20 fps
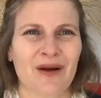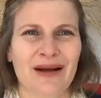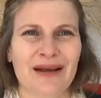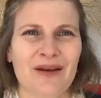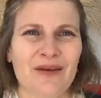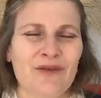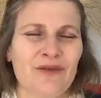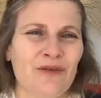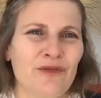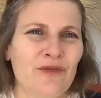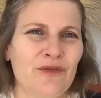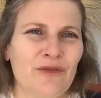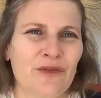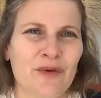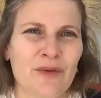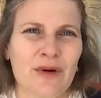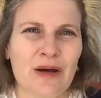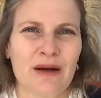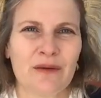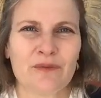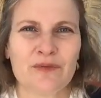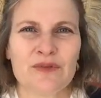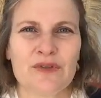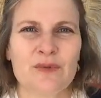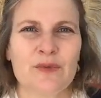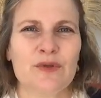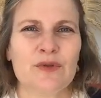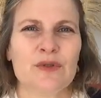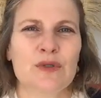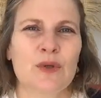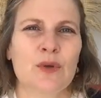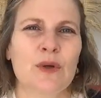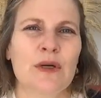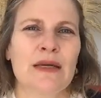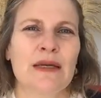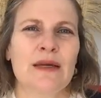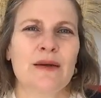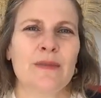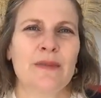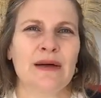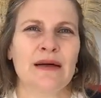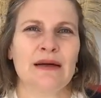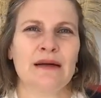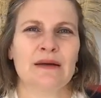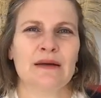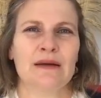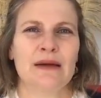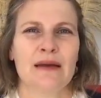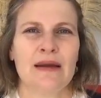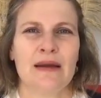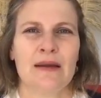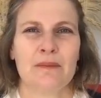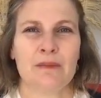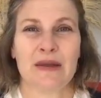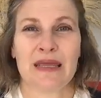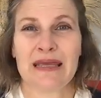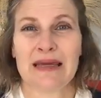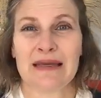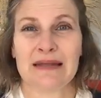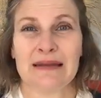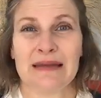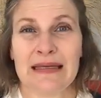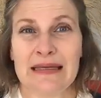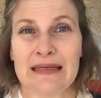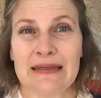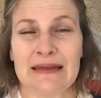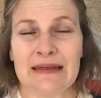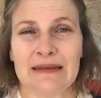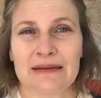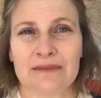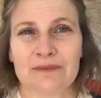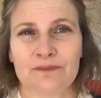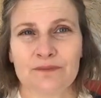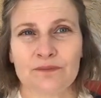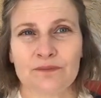I don't feel comfortable talking about being a leader.